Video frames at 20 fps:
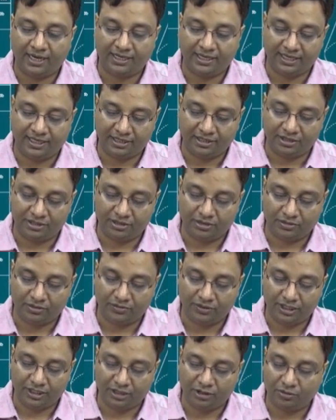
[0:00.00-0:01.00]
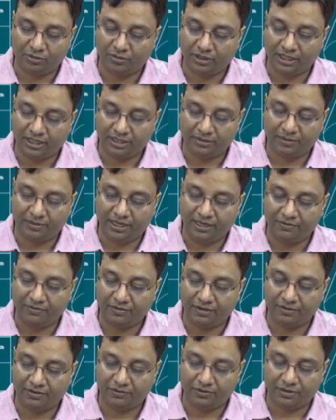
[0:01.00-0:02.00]
rh. So we need to multiply
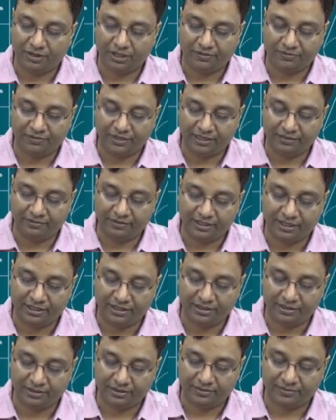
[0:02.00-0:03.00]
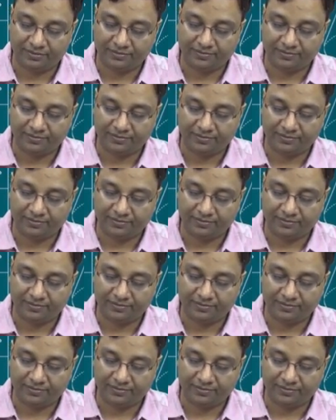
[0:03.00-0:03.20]
145 in it.